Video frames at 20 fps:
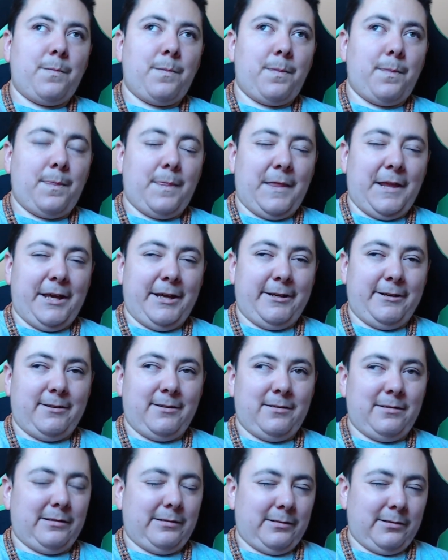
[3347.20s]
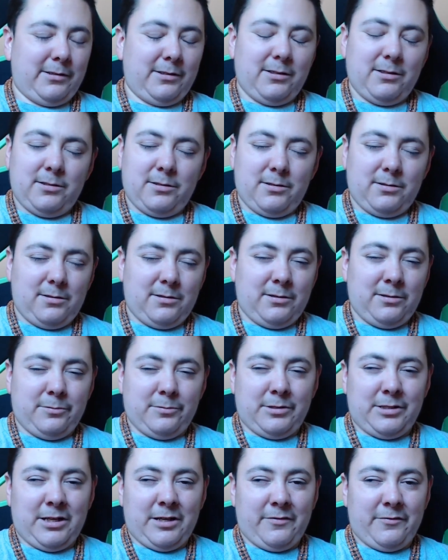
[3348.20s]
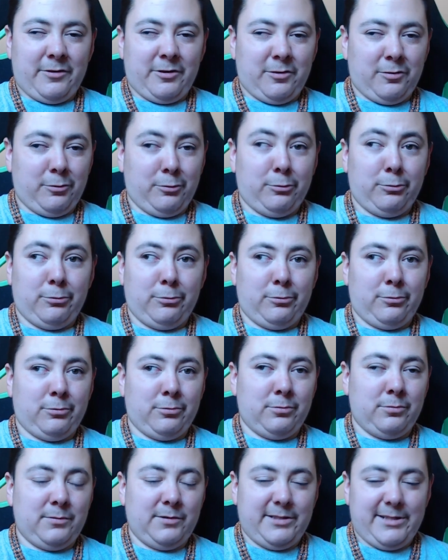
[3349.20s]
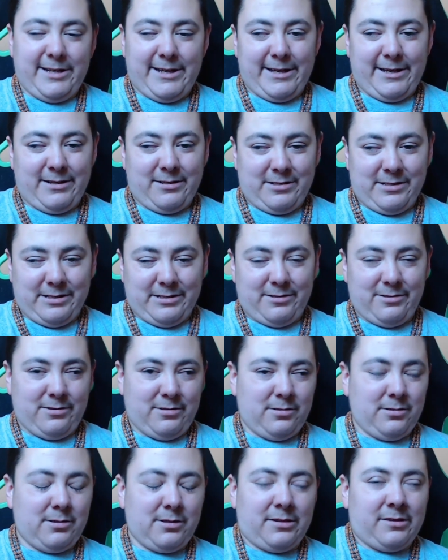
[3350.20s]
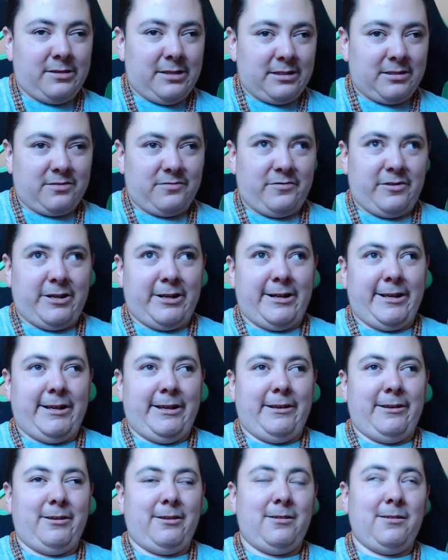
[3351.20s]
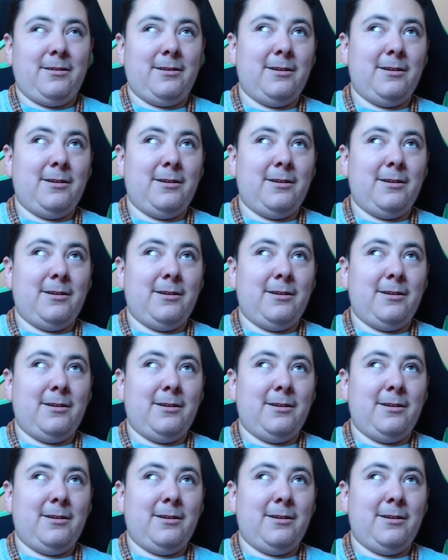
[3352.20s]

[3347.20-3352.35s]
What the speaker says: Then you would have your whole day, and that's a very,